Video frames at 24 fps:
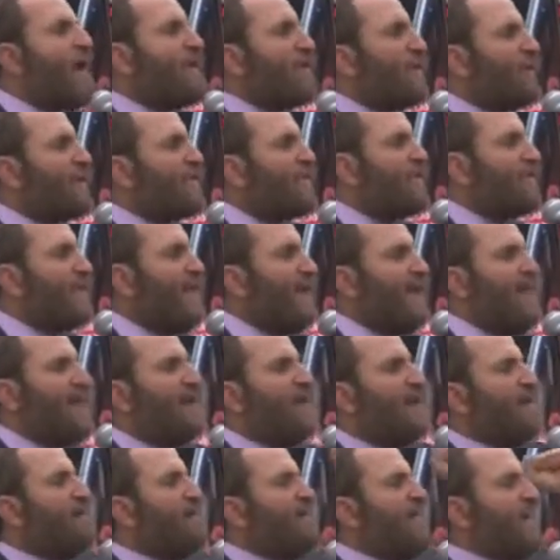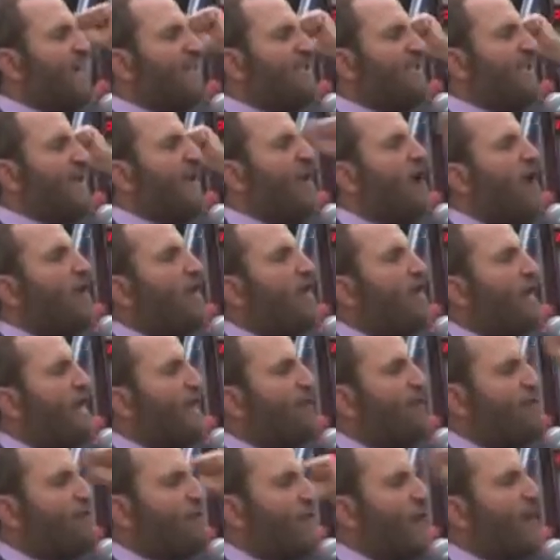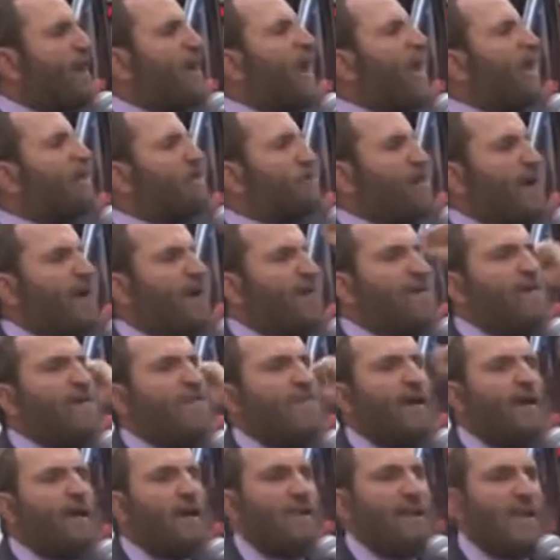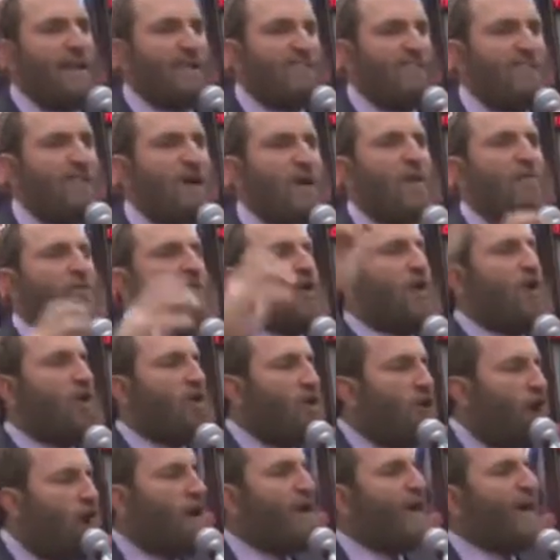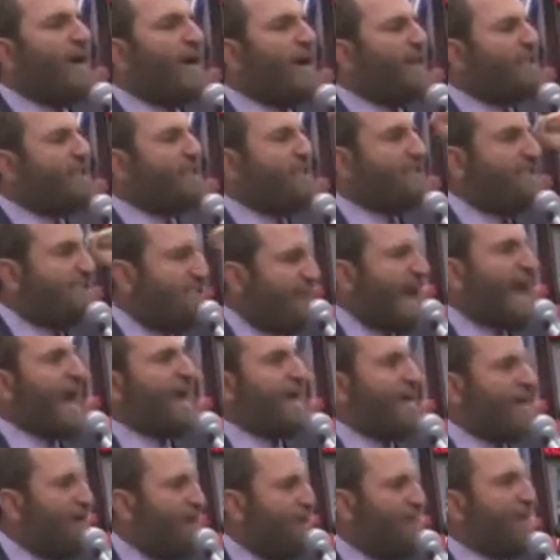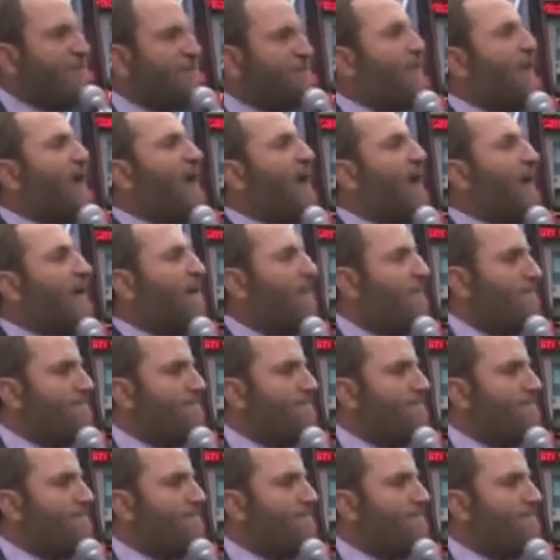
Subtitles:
theocracy that is the only free country in the Middle East, the glorious state of Israel.